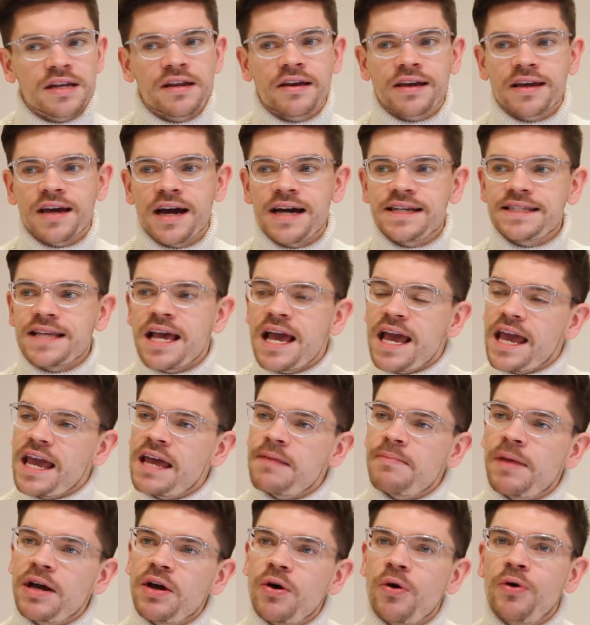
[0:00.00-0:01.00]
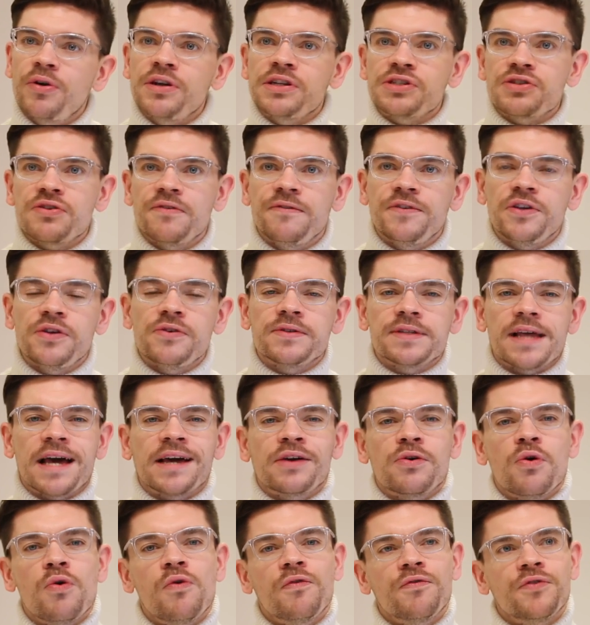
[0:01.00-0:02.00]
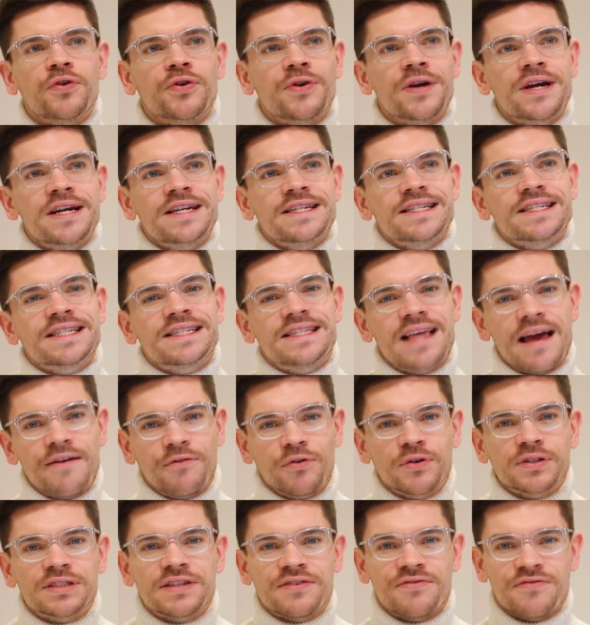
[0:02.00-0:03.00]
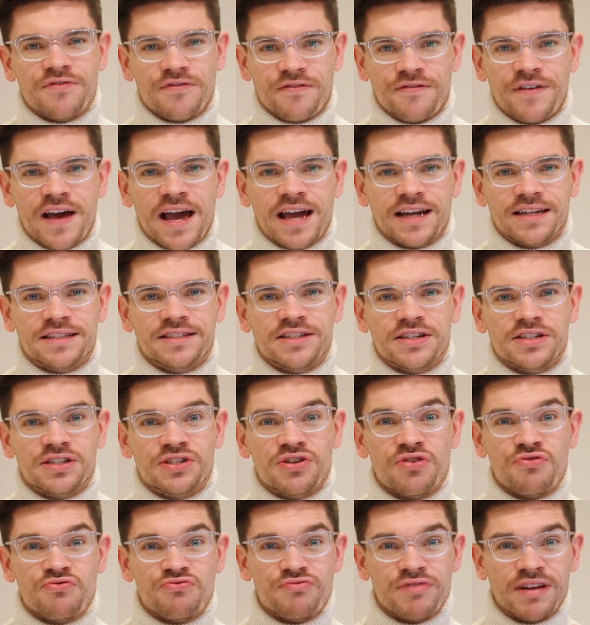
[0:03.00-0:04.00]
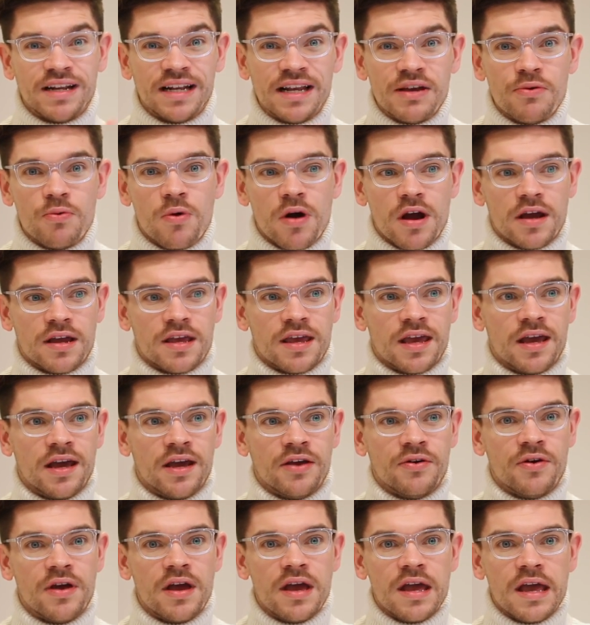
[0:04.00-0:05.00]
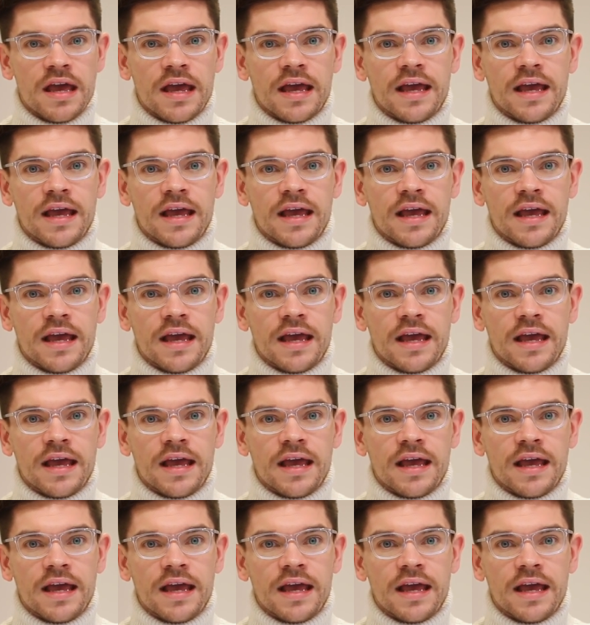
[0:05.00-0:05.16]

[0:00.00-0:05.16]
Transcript: Now guys, in my honest reviews, I go through several different factors to really work out,